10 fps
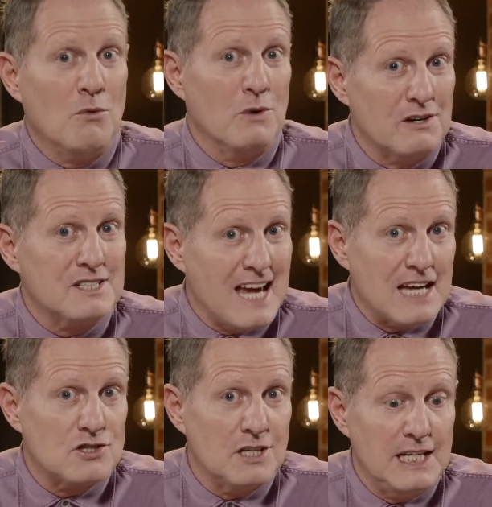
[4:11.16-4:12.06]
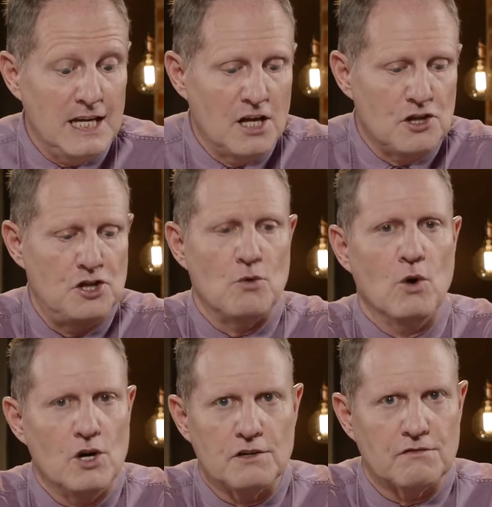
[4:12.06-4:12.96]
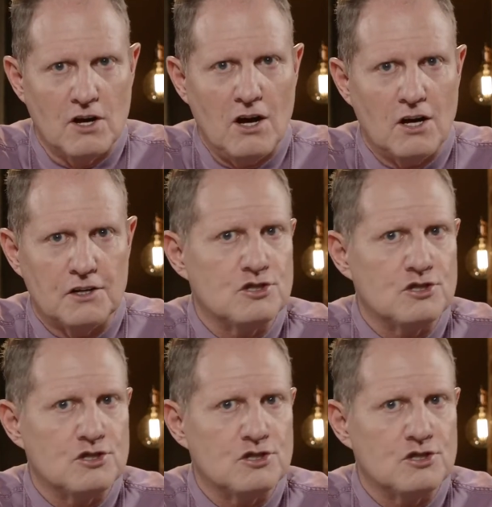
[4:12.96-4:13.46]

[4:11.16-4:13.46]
Whereas actually the Word of God